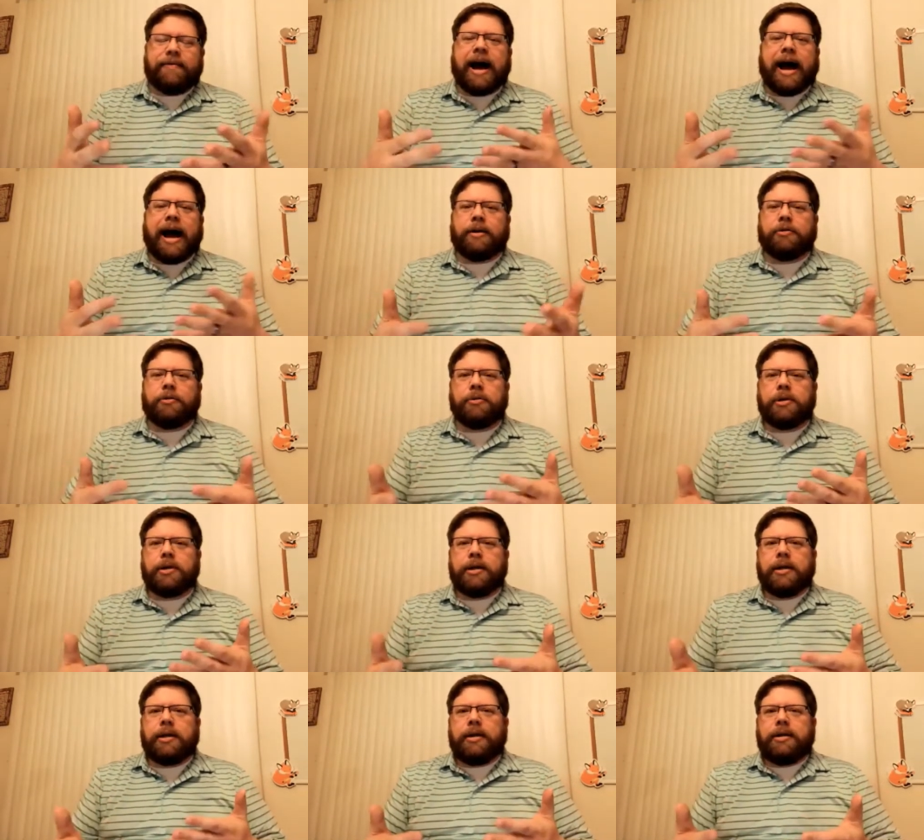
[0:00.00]
idle
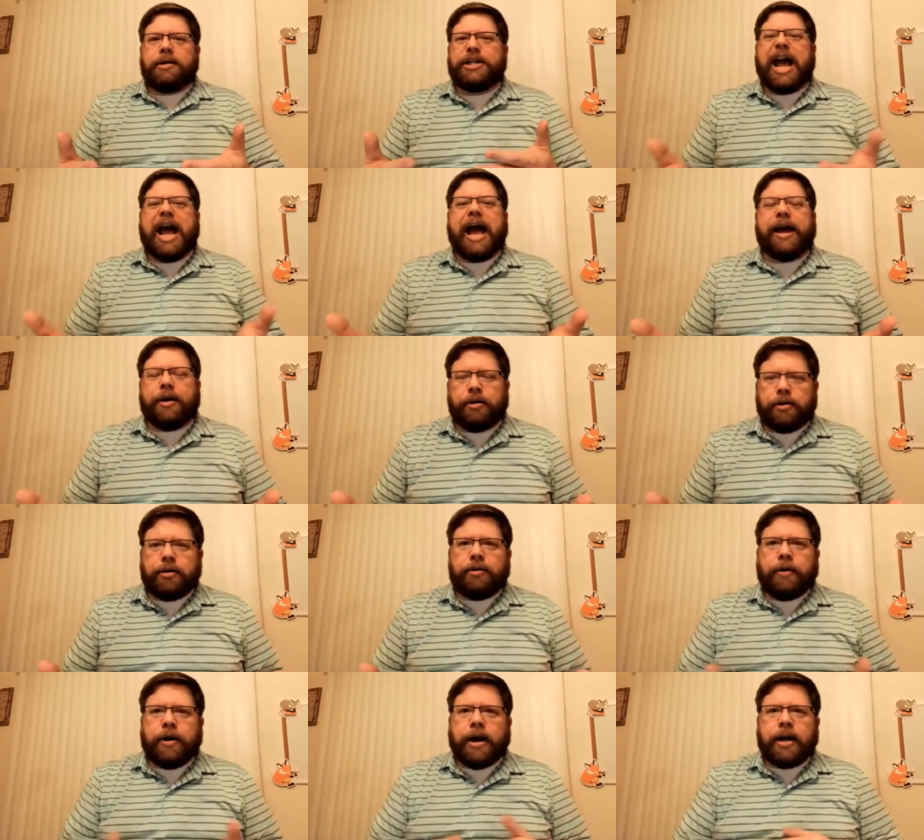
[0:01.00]
chatter,
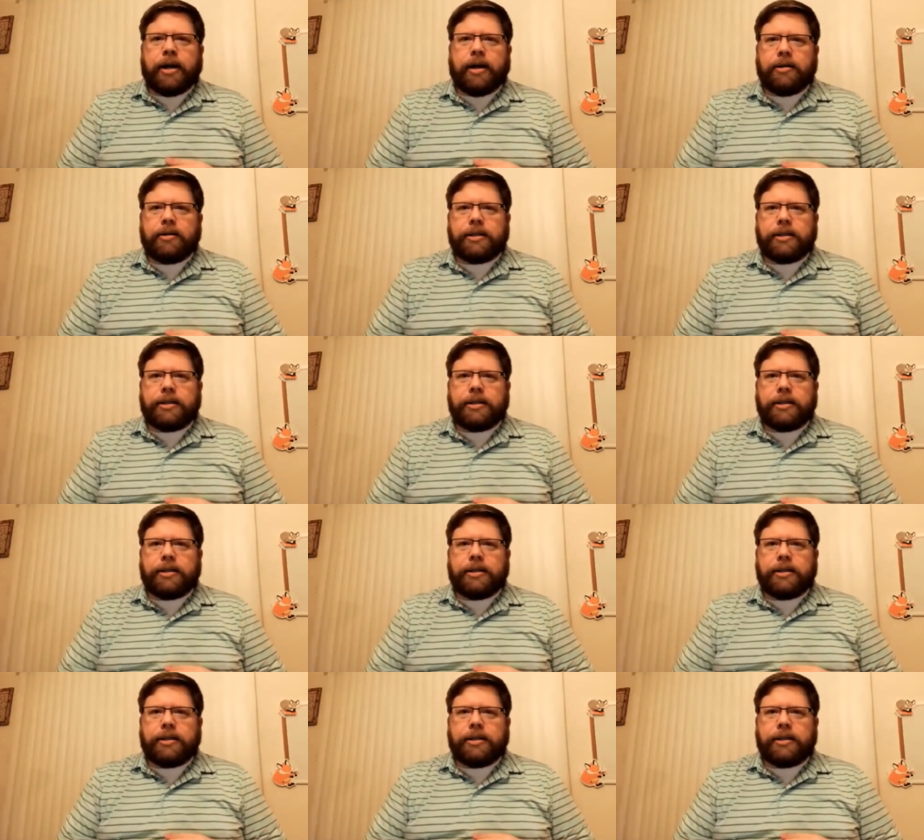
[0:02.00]
right?